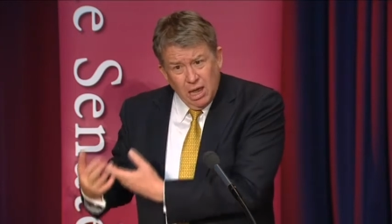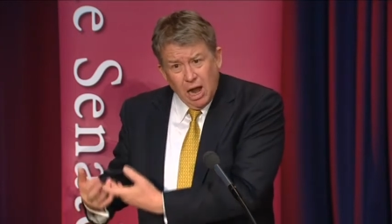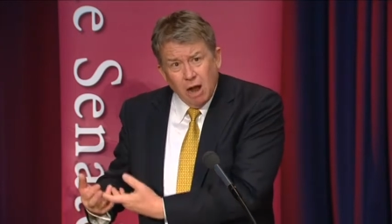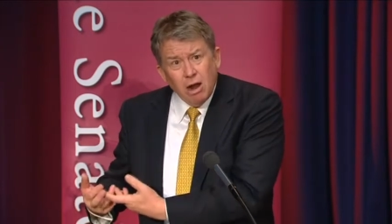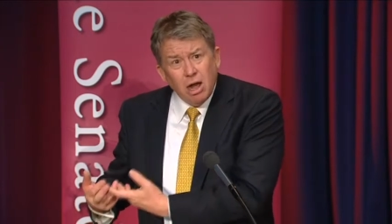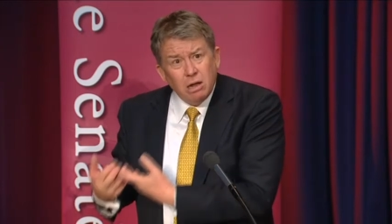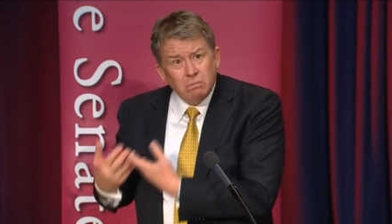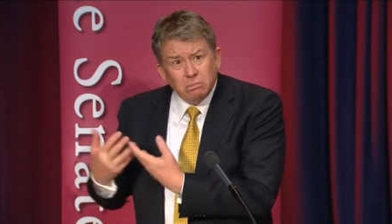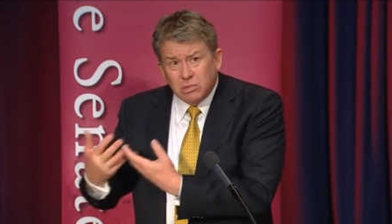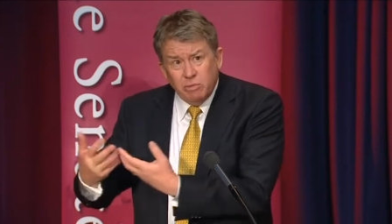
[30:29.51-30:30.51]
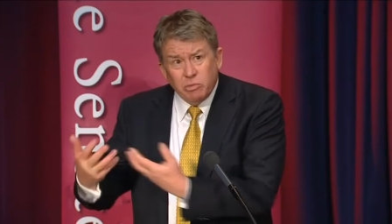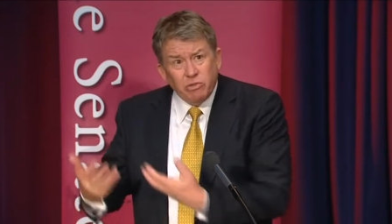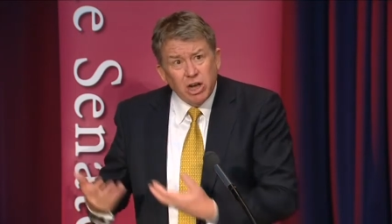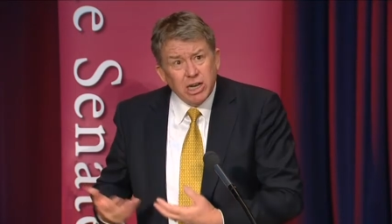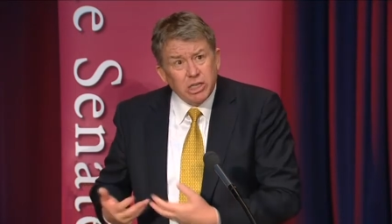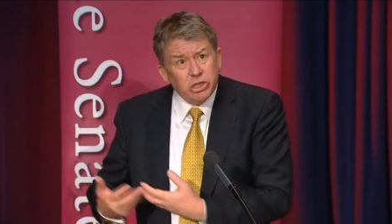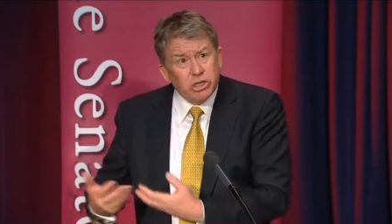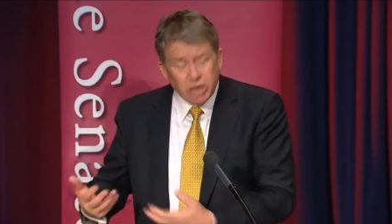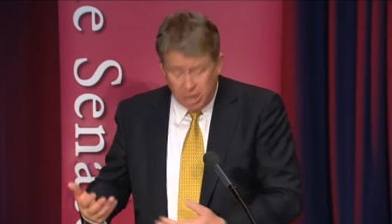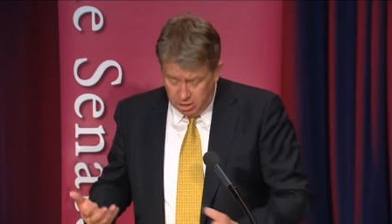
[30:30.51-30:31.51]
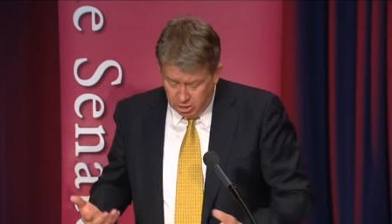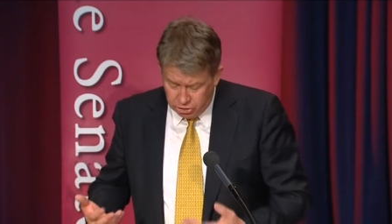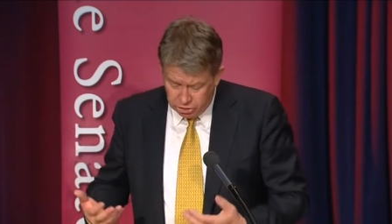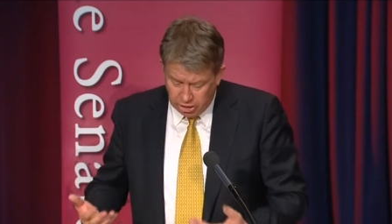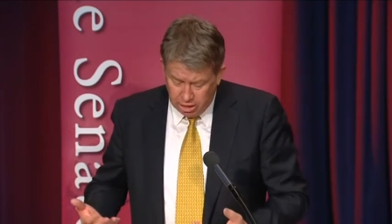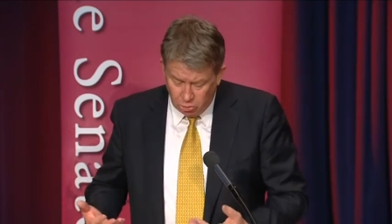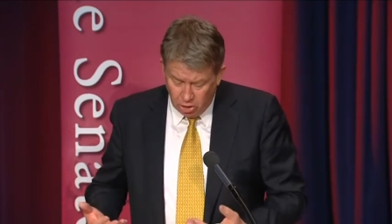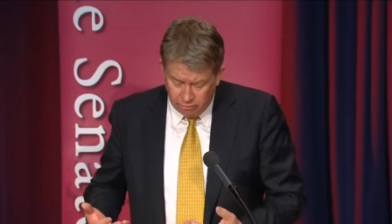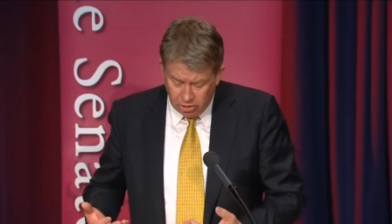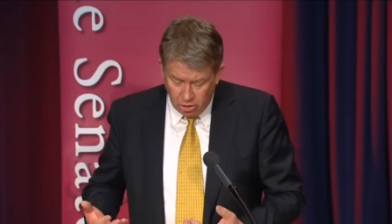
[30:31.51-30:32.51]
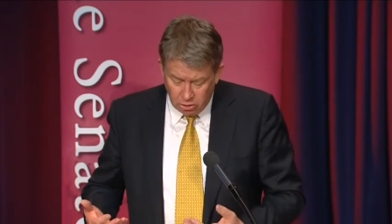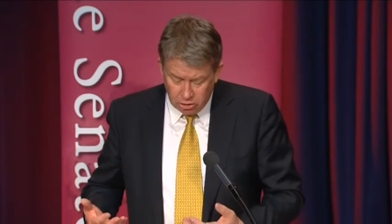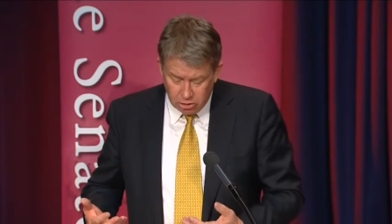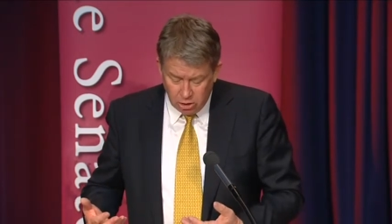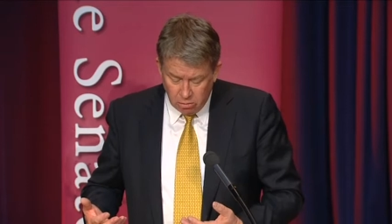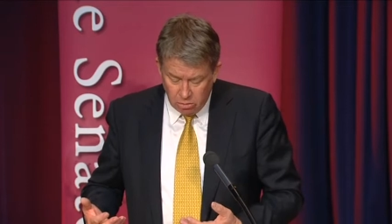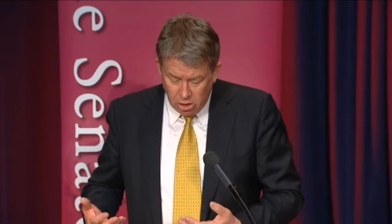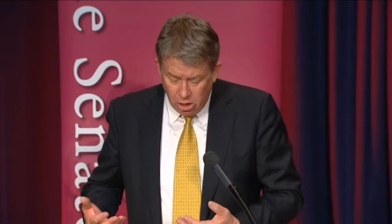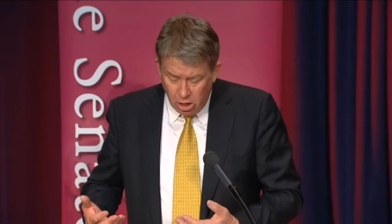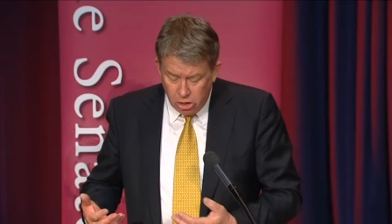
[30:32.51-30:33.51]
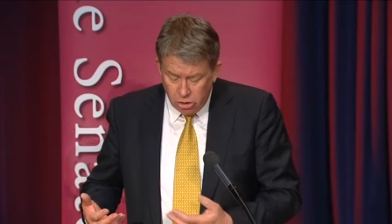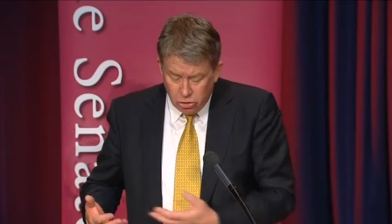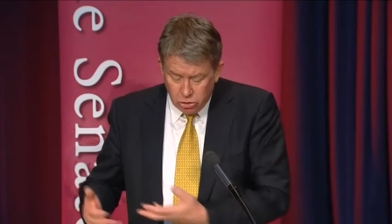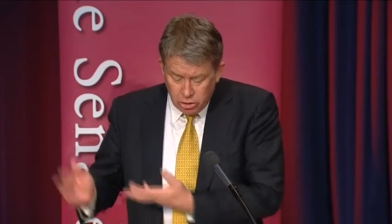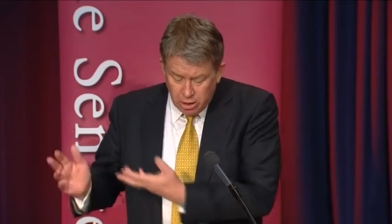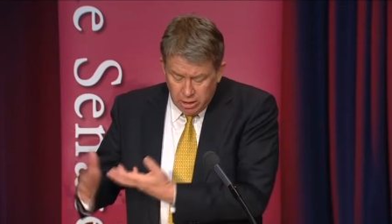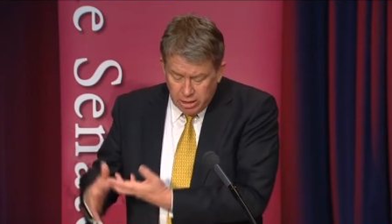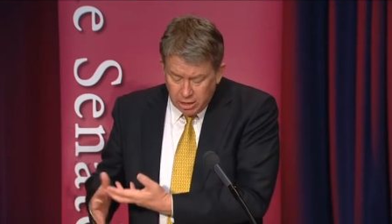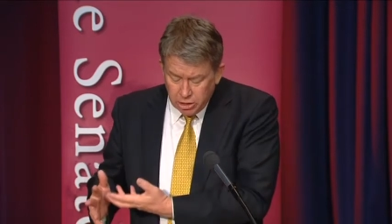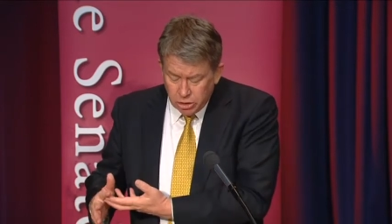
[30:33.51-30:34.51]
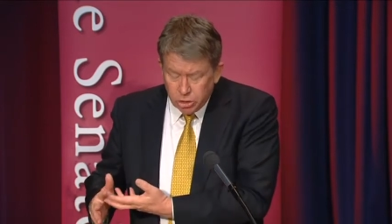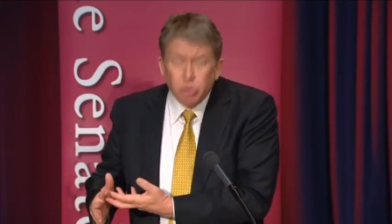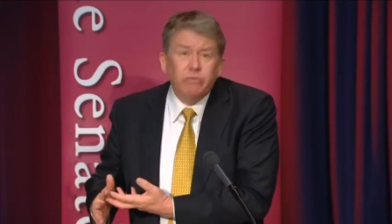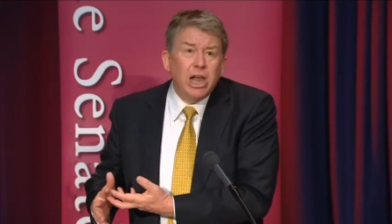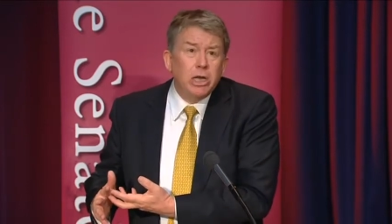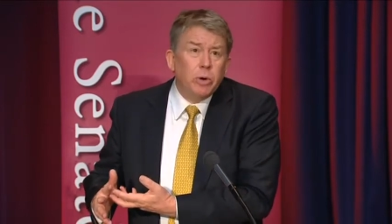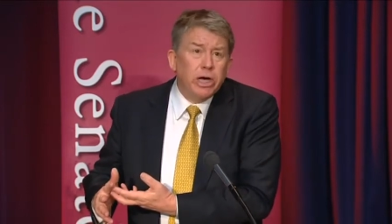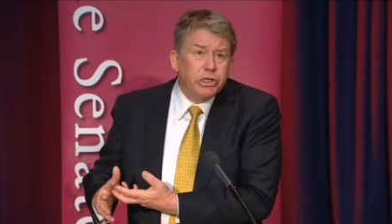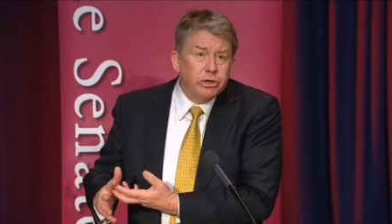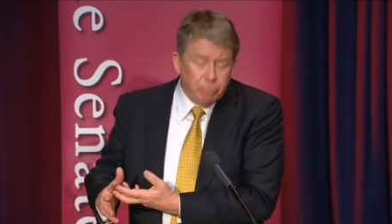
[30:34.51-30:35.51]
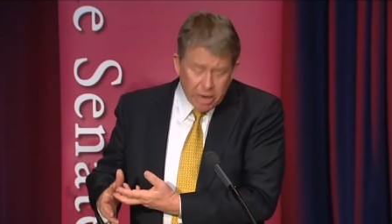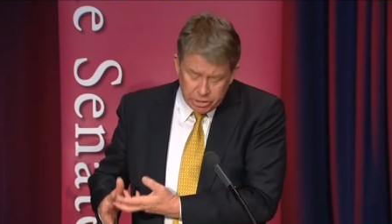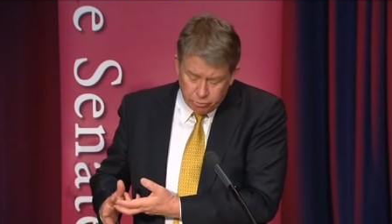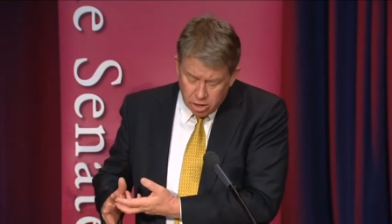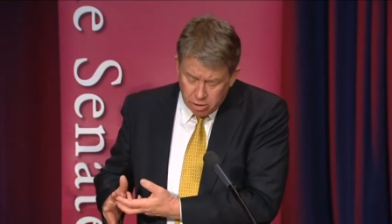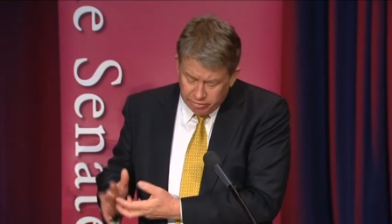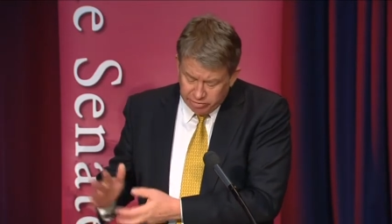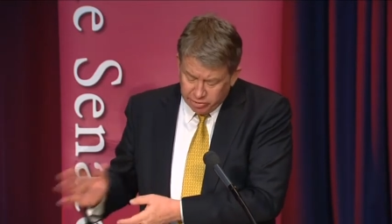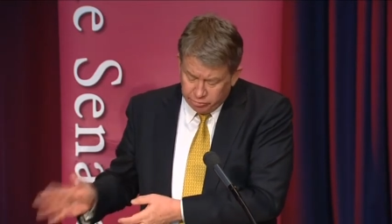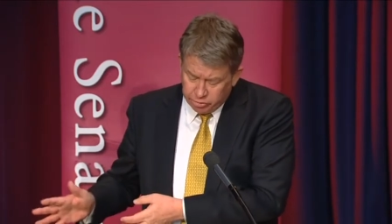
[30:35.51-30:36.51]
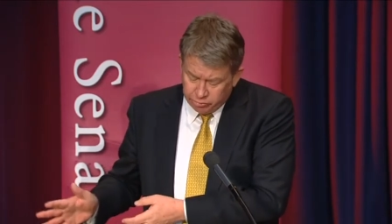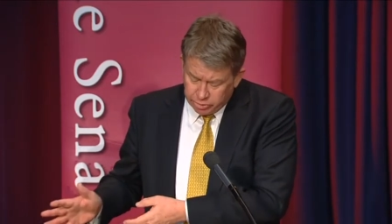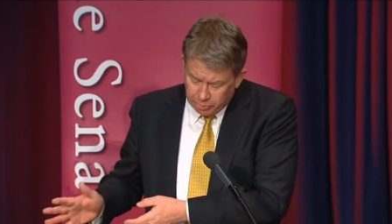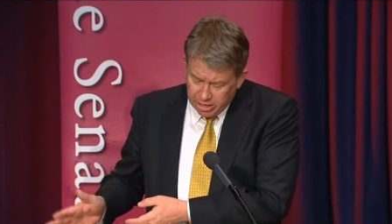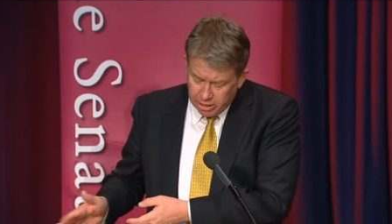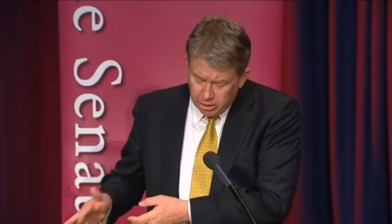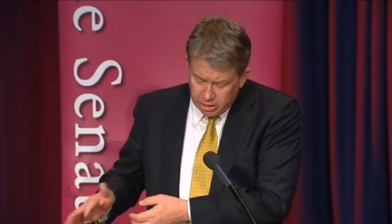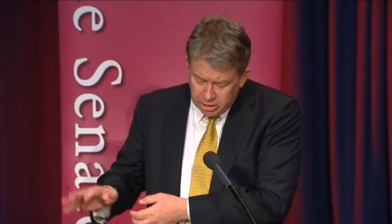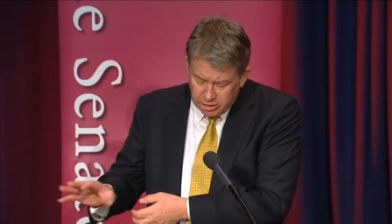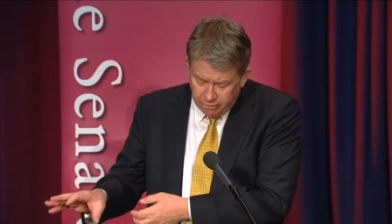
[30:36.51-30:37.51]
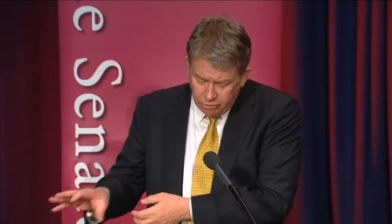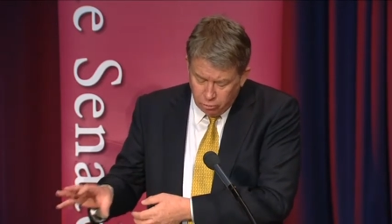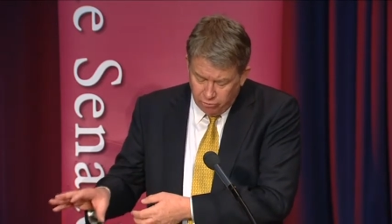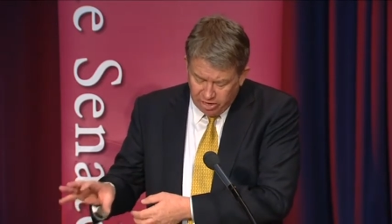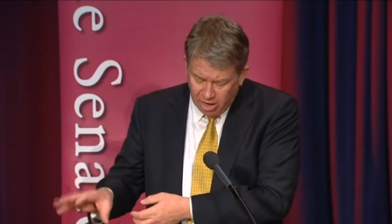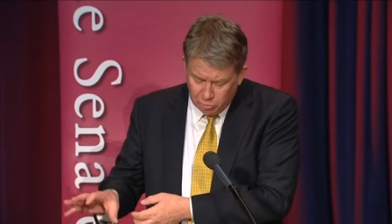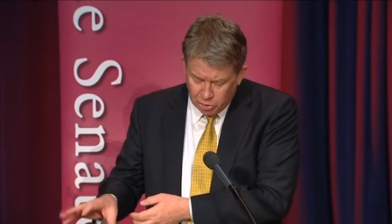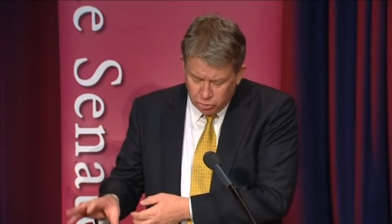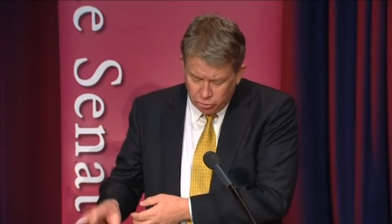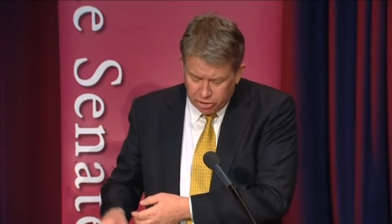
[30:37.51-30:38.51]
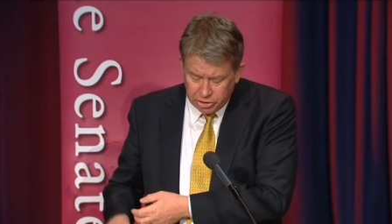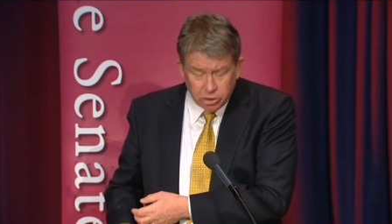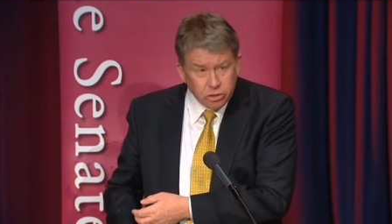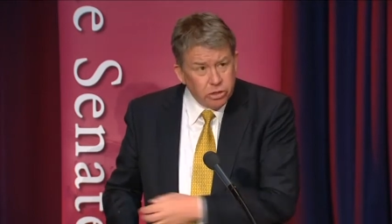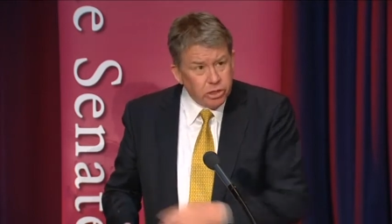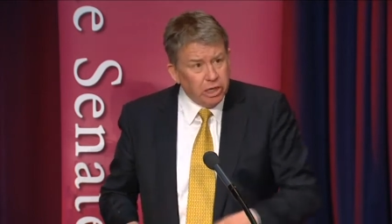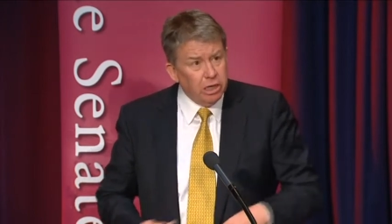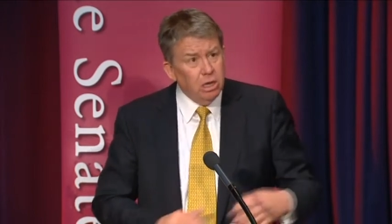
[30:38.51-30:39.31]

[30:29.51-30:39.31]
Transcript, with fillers: Are our government finances sustainable over the longer term? you could get it to do evaluation of major areas of spending that are difficult for government to address internally,